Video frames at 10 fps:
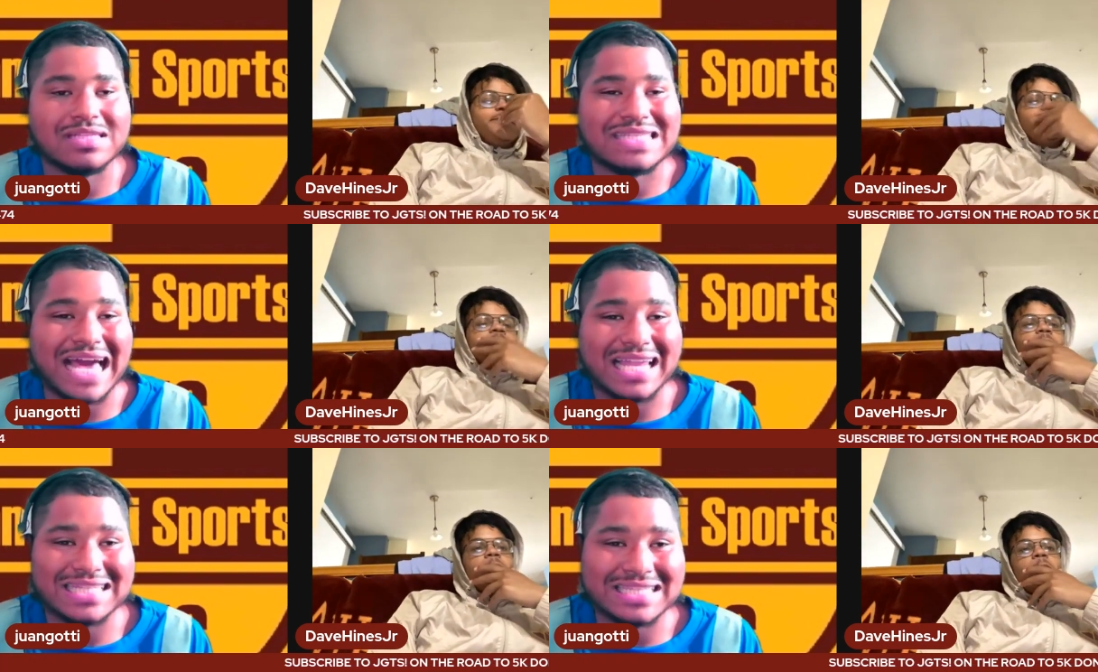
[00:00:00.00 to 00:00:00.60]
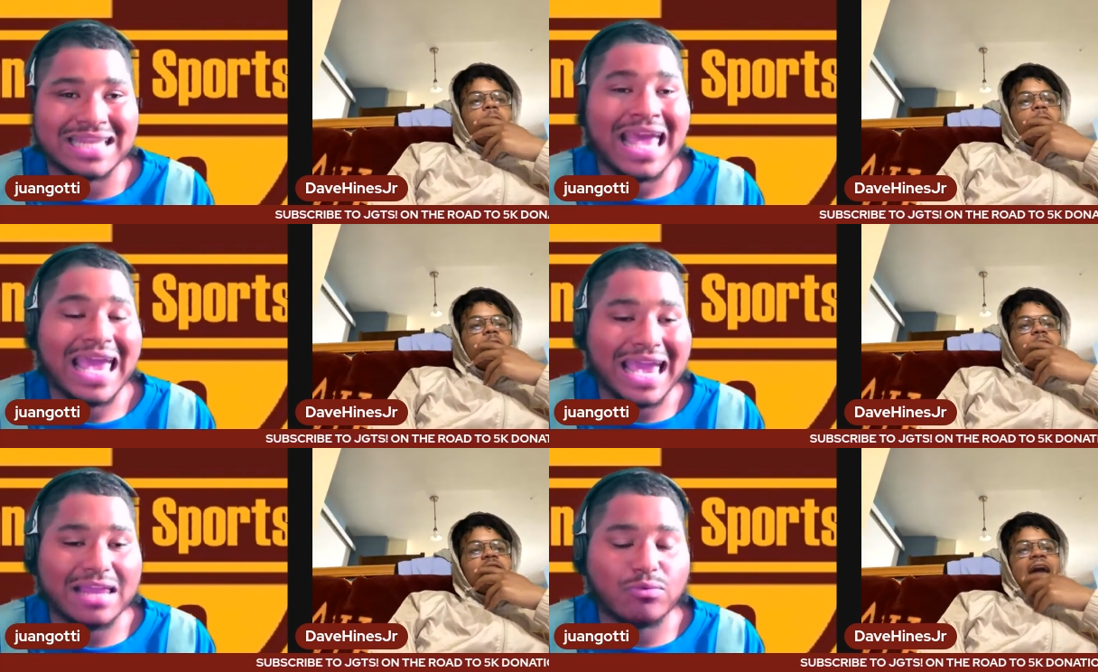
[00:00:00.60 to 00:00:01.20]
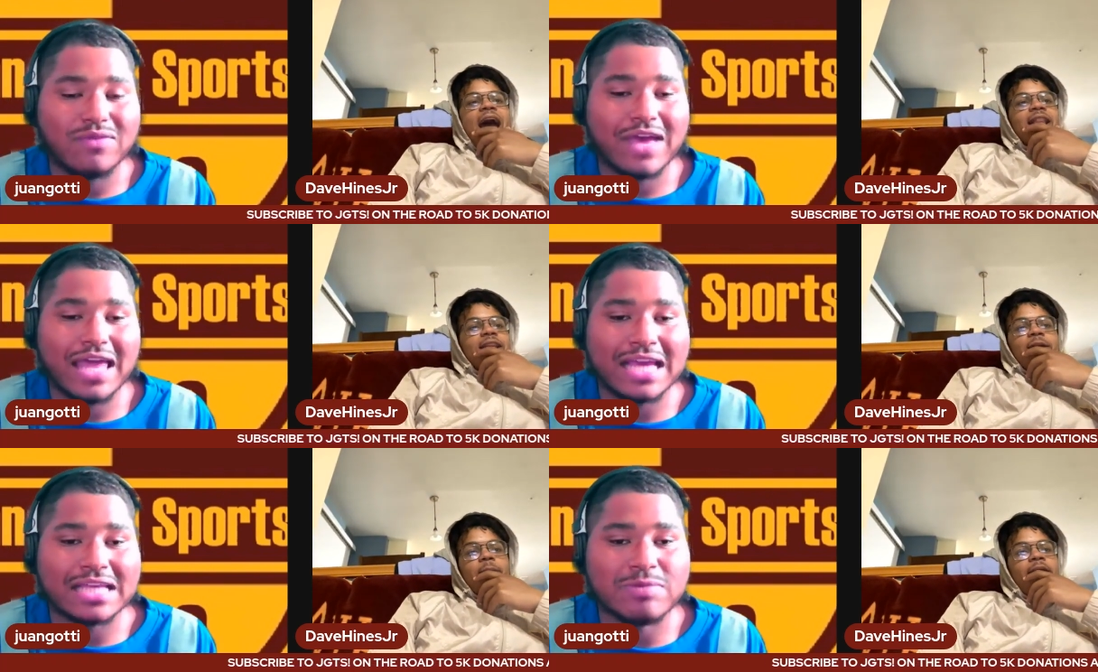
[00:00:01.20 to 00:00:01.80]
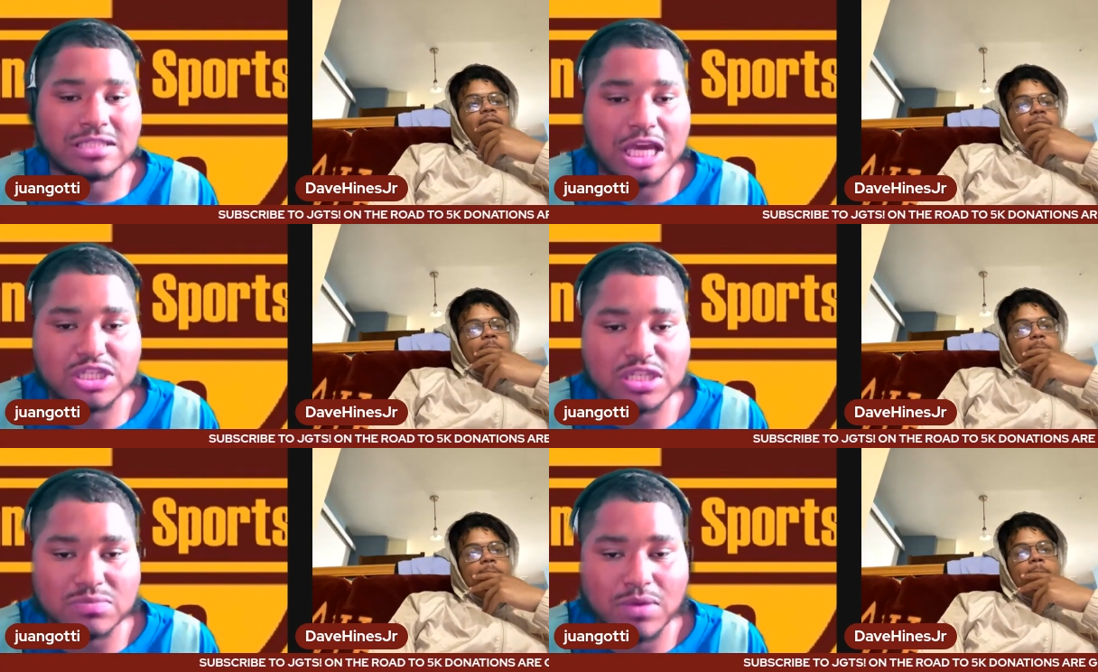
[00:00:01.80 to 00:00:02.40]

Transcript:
Speaker 1: talented and we've had expectations,